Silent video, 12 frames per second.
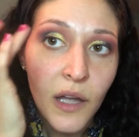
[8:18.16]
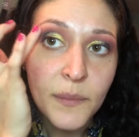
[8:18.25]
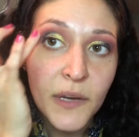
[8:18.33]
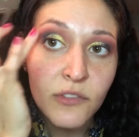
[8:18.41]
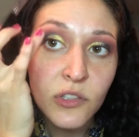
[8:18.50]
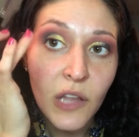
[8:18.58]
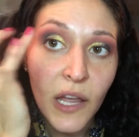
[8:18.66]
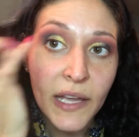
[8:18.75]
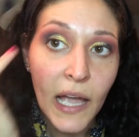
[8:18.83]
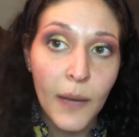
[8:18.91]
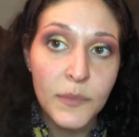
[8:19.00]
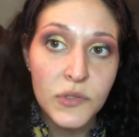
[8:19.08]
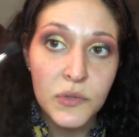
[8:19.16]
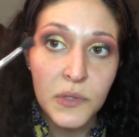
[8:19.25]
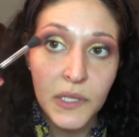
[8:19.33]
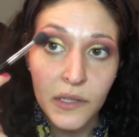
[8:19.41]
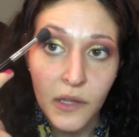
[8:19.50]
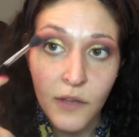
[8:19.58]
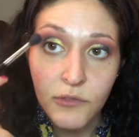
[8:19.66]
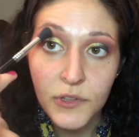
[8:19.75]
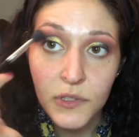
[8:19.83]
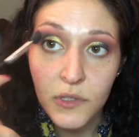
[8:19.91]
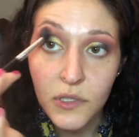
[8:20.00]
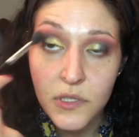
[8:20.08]
I'm never, like, absolutely in love with
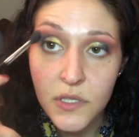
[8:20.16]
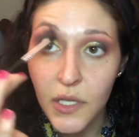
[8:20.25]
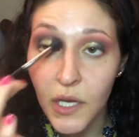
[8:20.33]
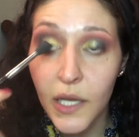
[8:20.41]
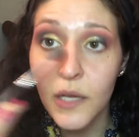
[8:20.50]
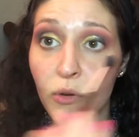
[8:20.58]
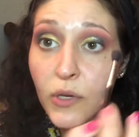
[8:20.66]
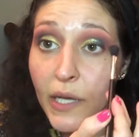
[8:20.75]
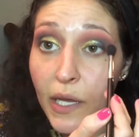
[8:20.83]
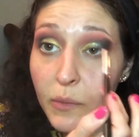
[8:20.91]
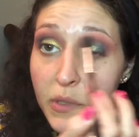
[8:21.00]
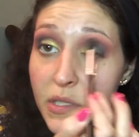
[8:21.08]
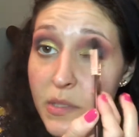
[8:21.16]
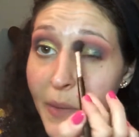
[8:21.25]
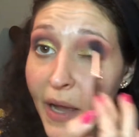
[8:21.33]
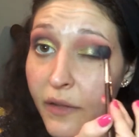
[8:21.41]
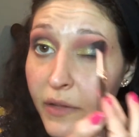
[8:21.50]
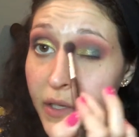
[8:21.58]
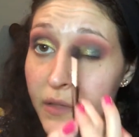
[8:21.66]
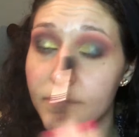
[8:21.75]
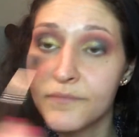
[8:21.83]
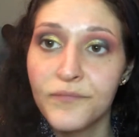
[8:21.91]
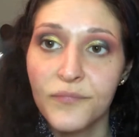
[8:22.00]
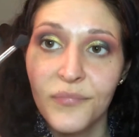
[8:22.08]
the looks that I create with this palette.
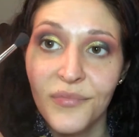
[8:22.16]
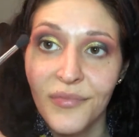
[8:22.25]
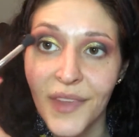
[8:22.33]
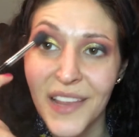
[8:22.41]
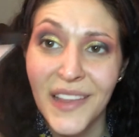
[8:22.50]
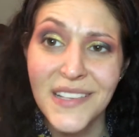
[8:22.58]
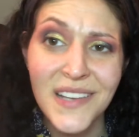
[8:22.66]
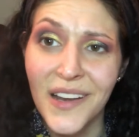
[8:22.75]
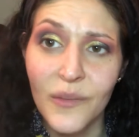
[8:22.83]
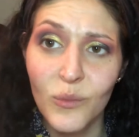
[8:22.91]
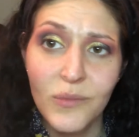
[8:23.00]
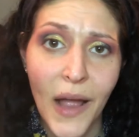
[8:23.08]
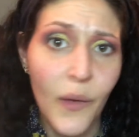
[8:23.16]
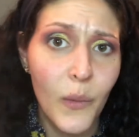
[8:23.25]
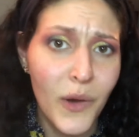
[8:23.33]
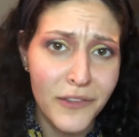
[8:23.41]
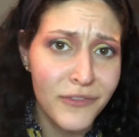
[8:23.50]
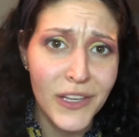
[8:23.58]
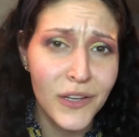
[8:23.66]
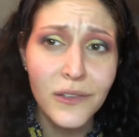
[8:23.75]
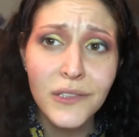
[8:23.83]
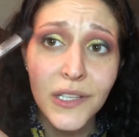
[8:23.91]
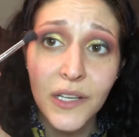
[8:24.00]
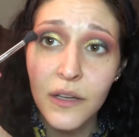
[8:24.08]
And that's not how I want to feel,
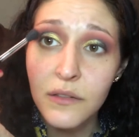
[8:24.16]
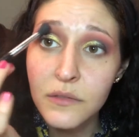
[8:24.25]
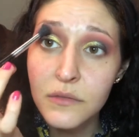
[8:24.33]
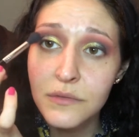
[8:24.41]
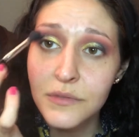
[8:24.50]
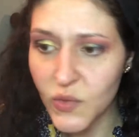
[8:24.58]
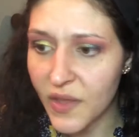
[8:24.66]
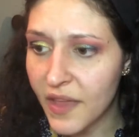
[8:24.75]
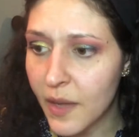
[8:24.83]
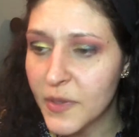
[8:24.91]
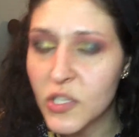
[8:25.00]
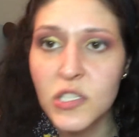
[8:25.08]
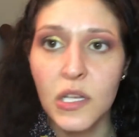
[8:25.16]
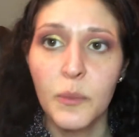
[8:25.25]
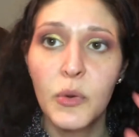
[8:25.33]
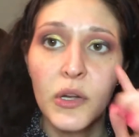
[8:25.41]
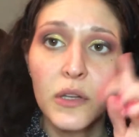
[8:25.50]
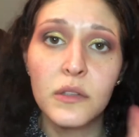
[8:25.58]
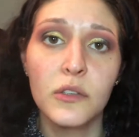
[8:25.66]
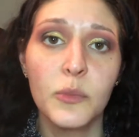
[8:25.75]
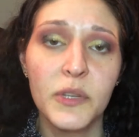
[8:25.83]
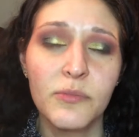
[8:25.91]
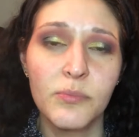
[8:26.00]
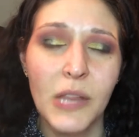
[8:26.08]
you know? So I think I'm just going to put a little
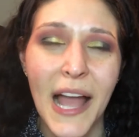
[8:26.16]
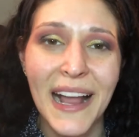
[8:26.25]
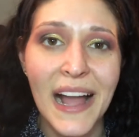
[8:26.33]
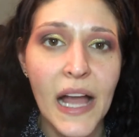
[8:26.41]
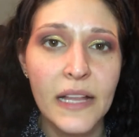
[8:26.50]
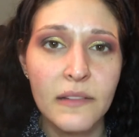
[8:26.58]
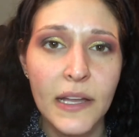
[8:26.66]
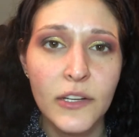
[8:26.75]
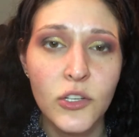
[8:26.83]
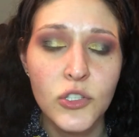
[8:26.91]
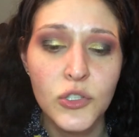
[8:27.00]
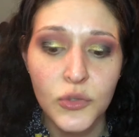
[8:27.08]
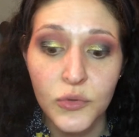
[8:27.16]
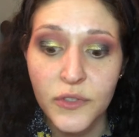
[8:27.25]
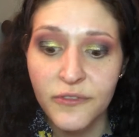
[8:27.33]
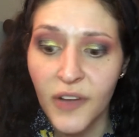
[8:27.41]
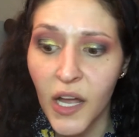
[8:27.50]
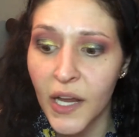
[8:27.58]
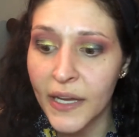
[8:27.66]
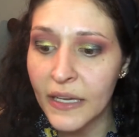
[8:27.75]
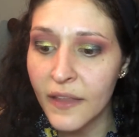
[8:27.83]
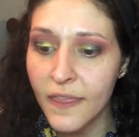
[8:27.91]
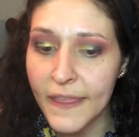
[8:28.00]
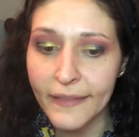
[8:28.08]
bit of black eyeliner to
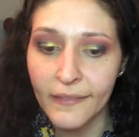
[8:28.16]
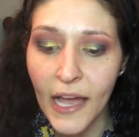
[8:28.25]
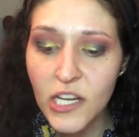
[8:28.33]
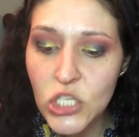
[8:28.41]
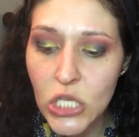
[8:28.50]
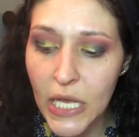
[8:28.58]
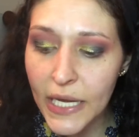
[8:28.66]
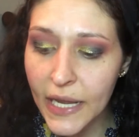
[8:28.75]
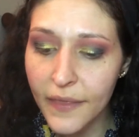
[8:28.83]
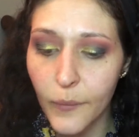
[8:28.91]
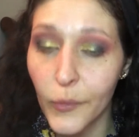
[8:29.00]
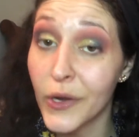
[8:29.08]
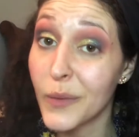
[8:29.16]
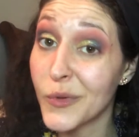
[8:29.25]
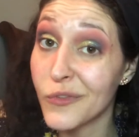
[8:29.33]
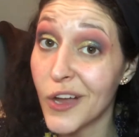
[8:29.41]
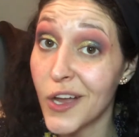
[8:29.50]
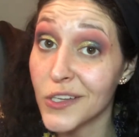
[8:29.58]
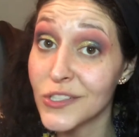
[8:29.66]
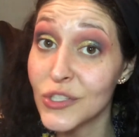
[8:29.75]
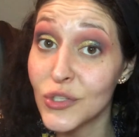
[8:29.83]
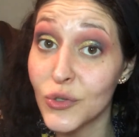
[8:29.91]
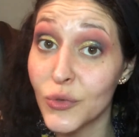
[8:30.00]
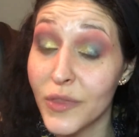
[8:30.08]
define the lash line, and then we're going to move on
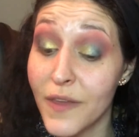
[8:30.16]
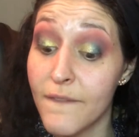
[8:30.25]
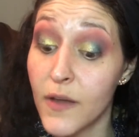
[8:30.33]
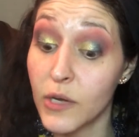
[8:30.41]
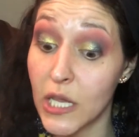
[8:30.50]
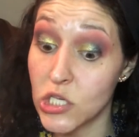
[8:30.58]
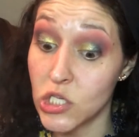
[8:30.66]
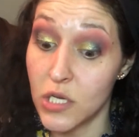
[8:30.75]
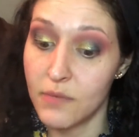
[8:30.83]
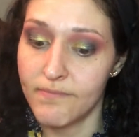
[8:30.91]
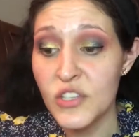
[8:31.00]
to the foundation.